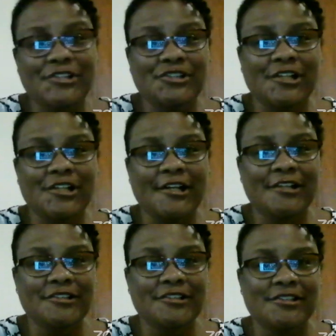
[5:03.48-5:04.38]

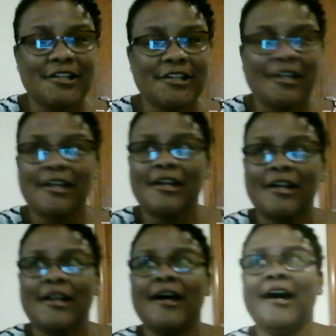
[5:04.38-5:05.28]
Church,
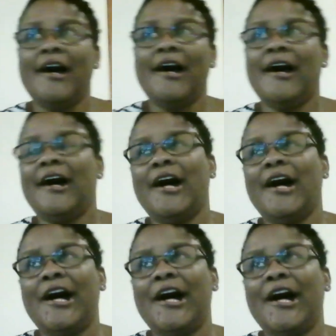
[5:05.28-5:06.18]

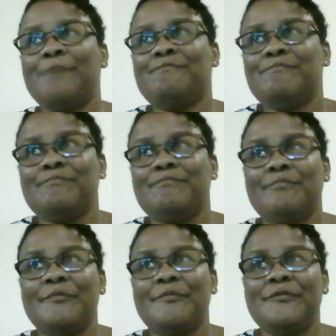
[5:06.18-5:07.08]

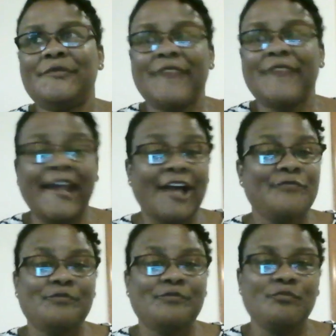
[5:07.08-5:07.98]
they have
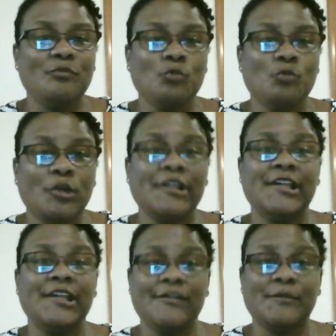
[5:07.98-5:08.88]
really
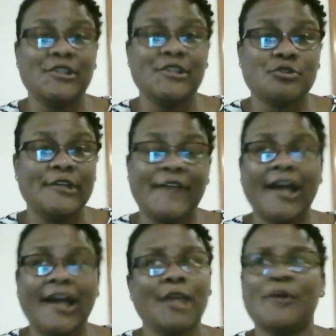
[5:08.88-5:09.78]
given me strength.
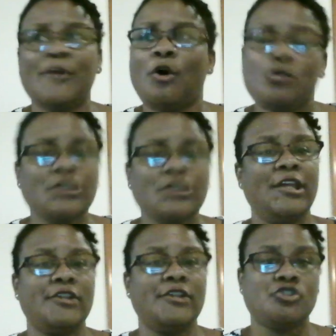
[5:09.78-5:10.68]
I am only
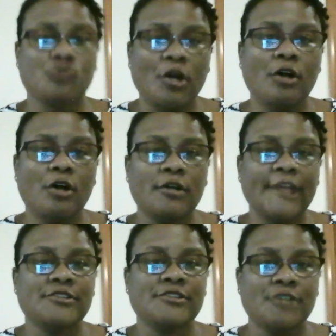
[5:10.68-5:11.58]
as strong
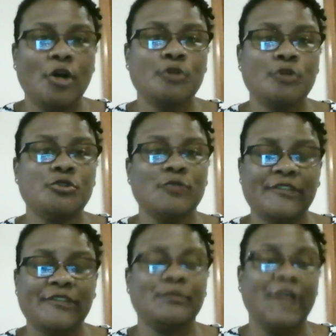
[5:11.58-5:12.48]
as those who
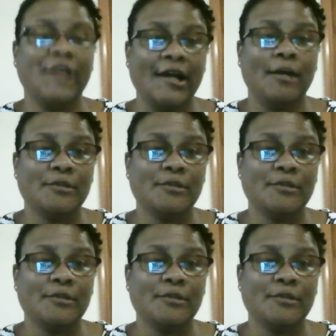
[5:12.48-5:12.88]
lift me up.